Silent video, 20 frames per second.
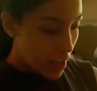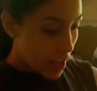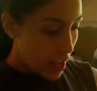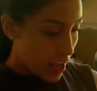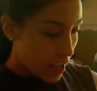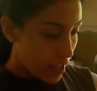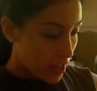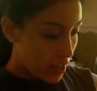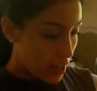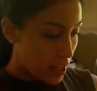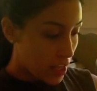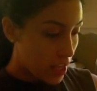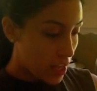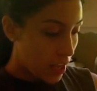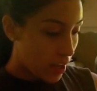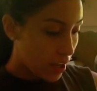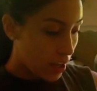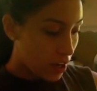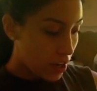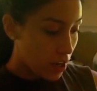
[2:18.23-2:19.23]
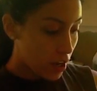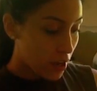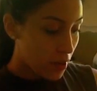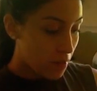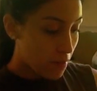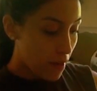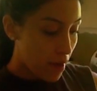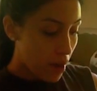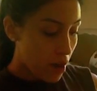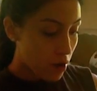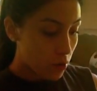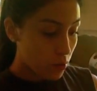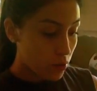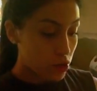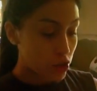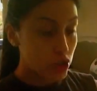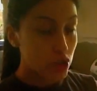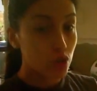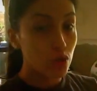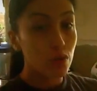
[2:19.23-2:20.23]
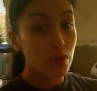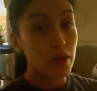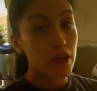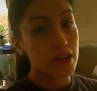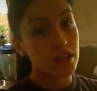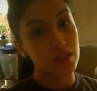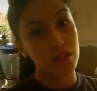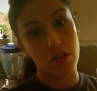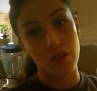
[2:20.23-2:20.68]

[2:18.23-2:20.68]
And he came out with 2 books